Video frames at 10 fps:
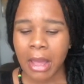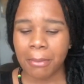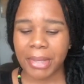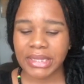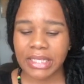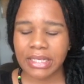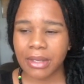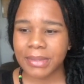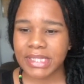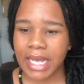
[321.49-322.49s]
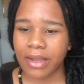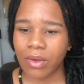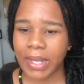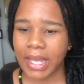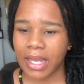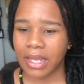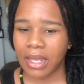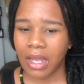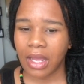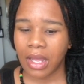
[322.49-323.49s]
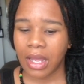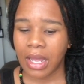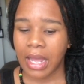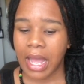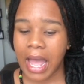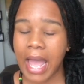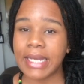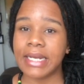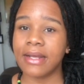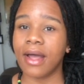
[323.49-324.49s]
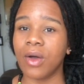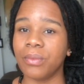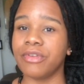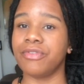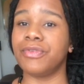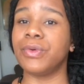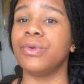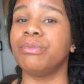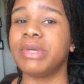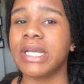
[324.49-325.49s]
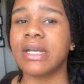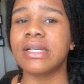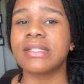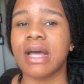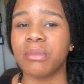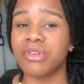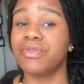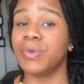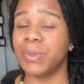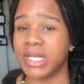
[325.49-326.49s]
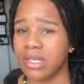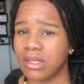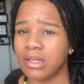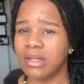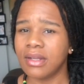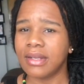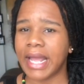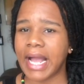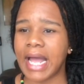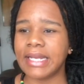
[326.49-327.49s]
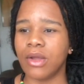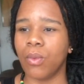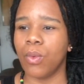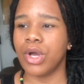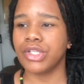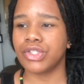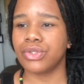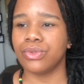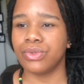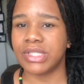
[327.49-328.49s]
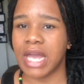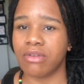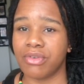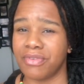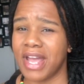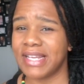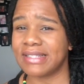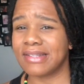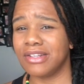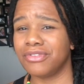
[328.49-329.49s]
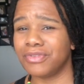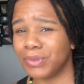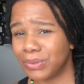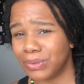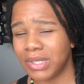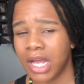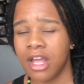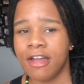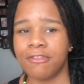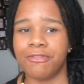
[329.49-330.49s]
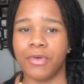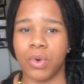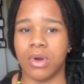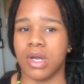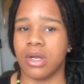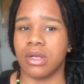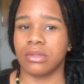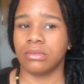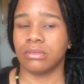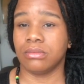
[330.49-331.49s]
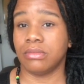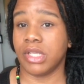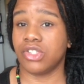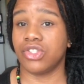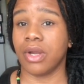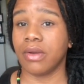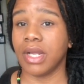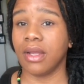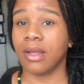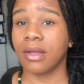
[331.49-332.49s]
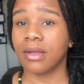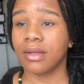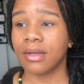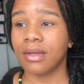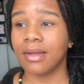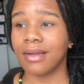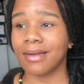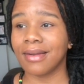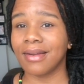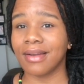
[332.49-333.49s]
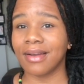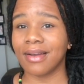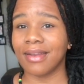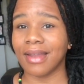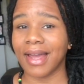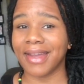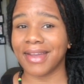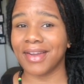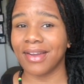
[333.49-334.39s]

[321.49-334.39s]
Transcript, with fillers: but then i was like okay i to help with food because i'm a foodie like I didn't want to sacrifice good food for this journey. Like